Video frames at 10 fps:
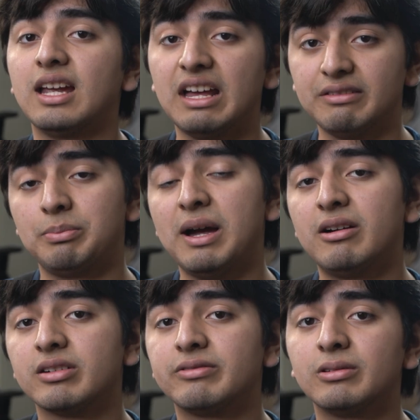have the
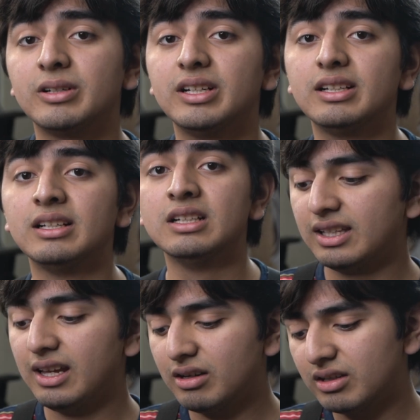power for it.
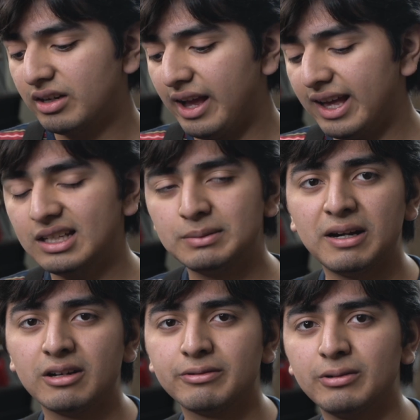They aren't as
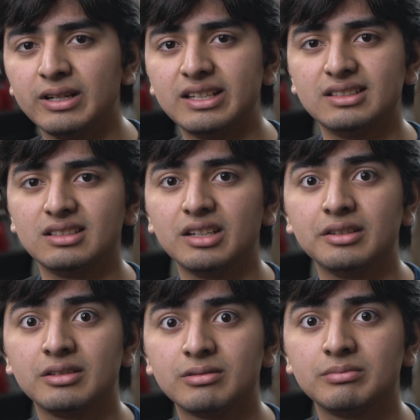powerful as
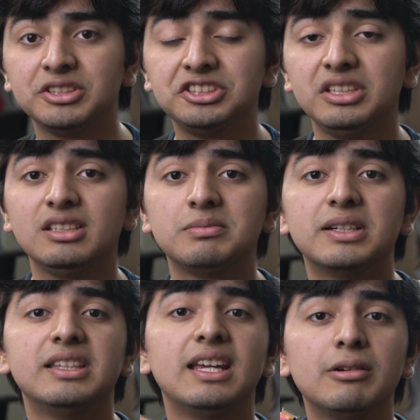other machines,
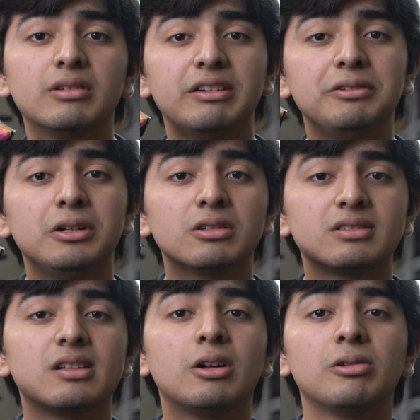but if you go
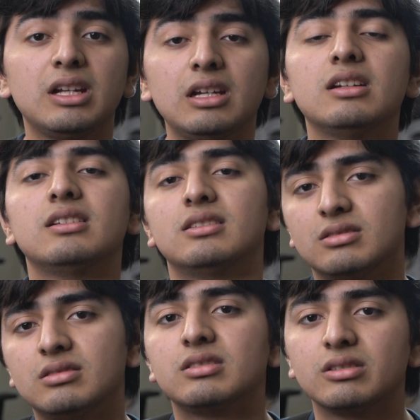slowly,
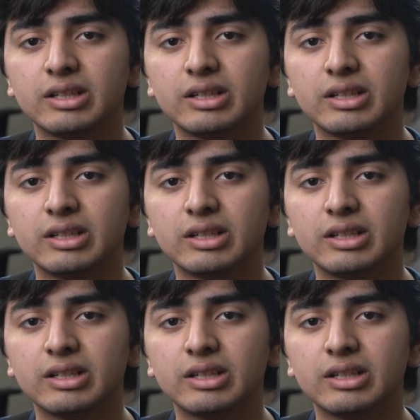it'll